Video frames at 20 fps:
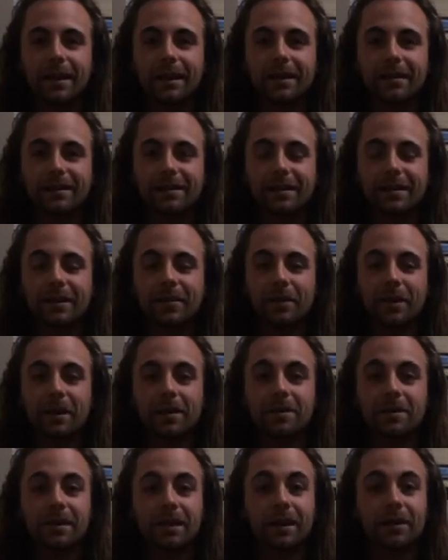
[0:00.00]
until I
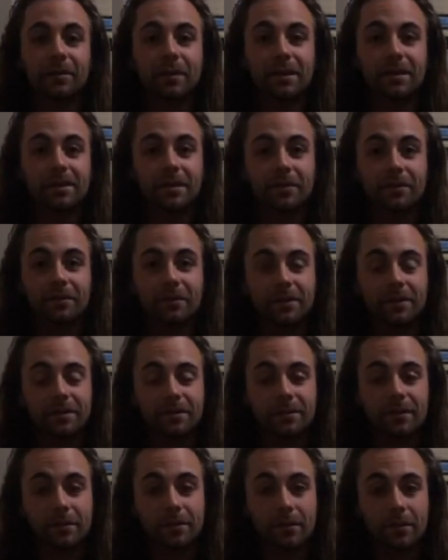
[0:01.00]
managed to get myself into
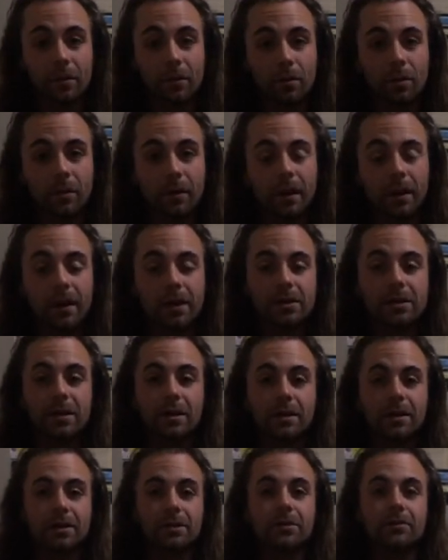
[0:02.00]
the renewable energy
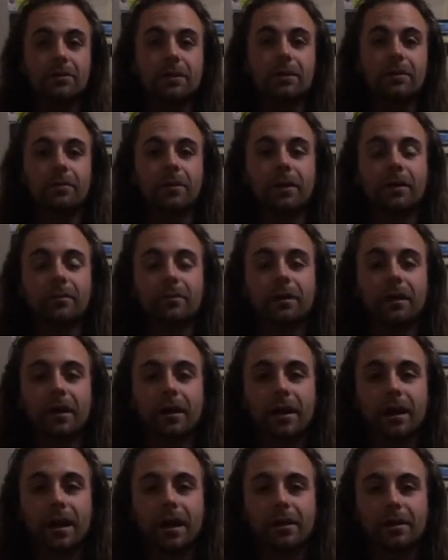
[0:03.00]
industry, where I'm
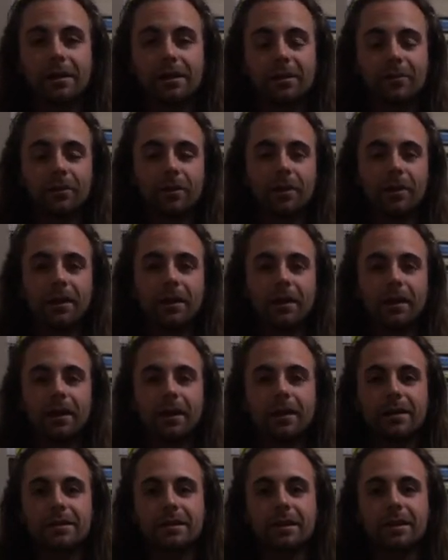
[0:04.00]
currently working
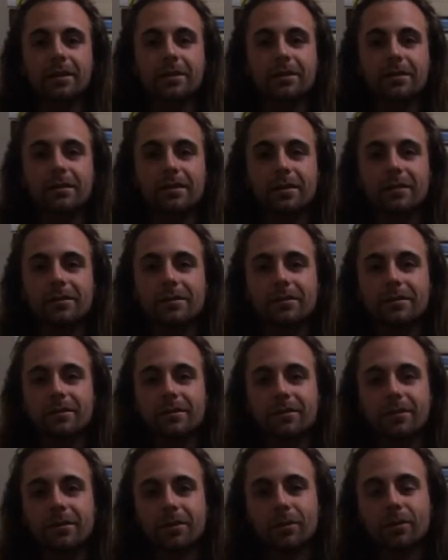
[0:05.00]
as a consultant
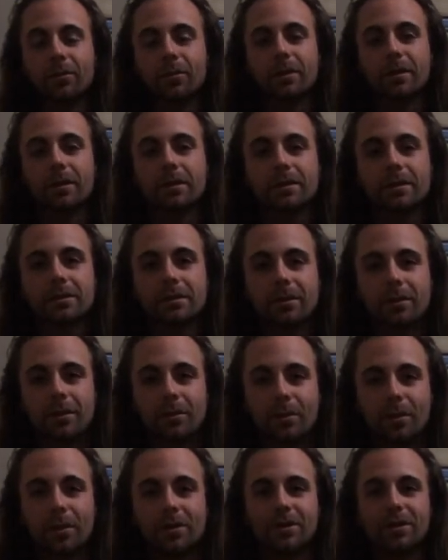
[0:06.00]
on wind and solar
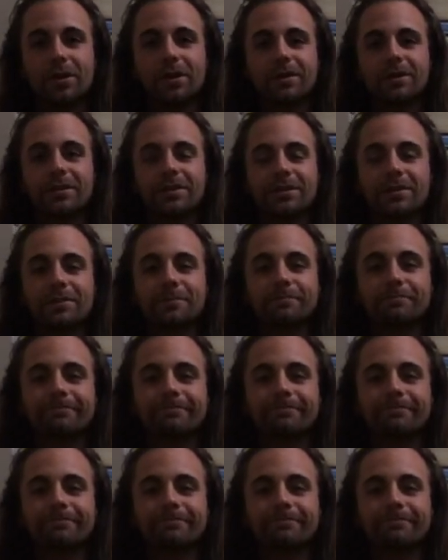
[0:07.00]
projects.